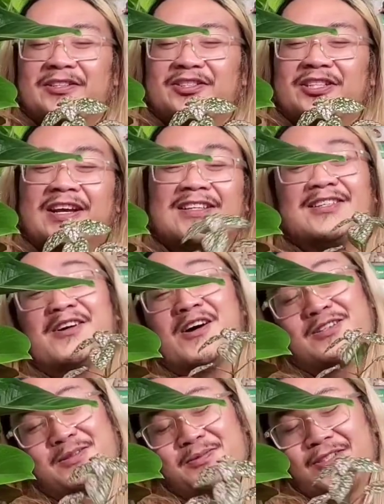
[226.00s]
She has an
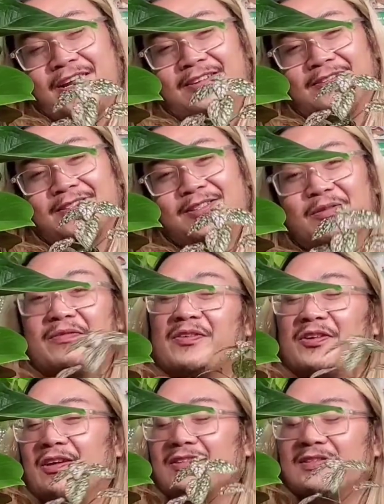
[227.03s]
awesome channel, so if
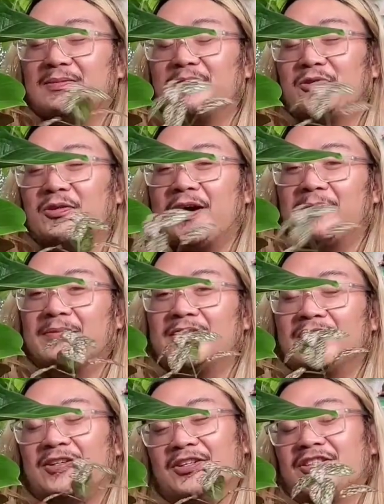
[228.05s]
you're not subscribed
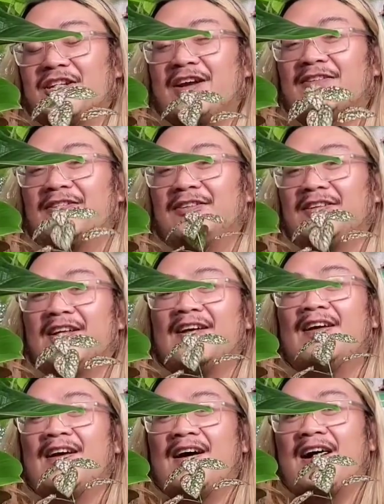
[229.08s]
to her channel,
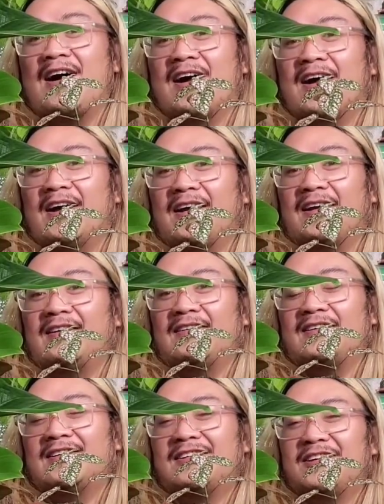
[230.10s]
I
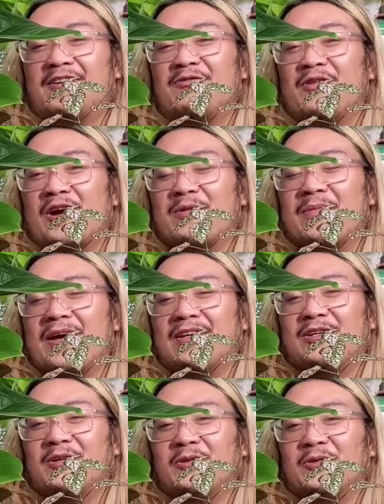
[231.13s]

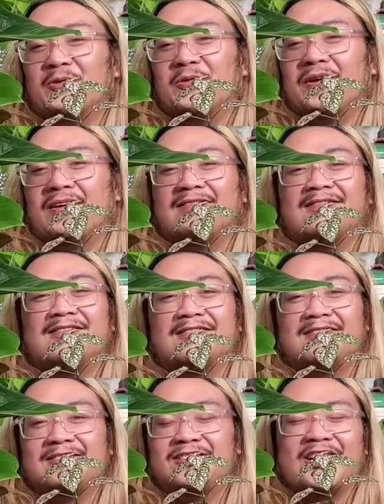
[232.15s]
recommend you
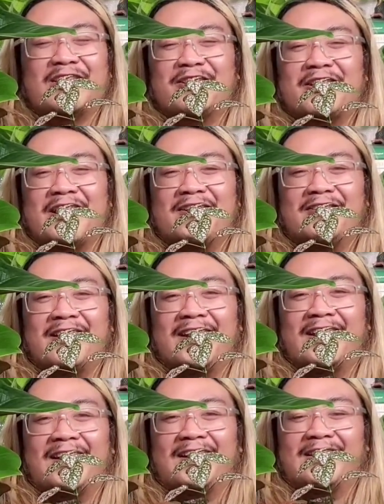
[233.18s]
check her out
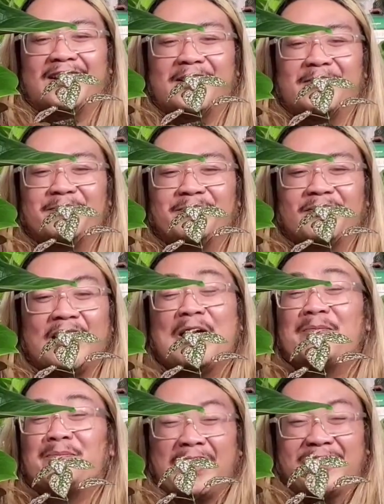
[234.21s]
and
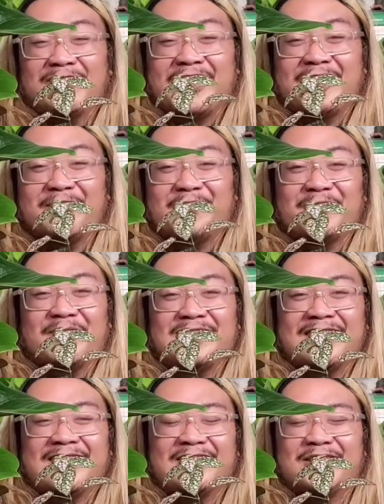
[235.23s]
pay her channel a
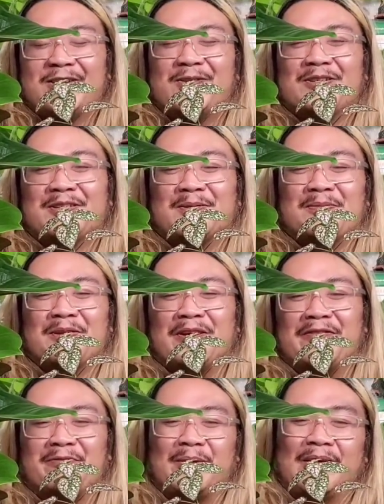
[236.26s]
visit and show her some
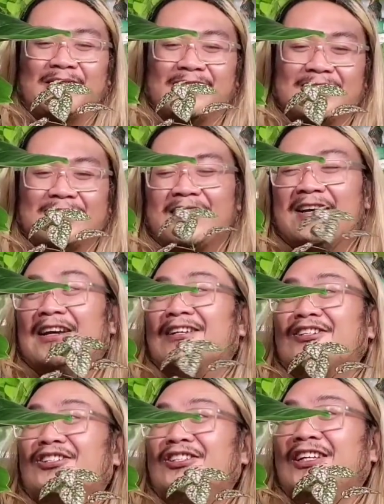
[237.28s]
love, because
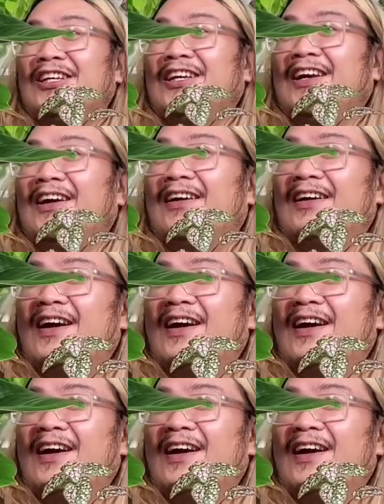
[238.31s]
she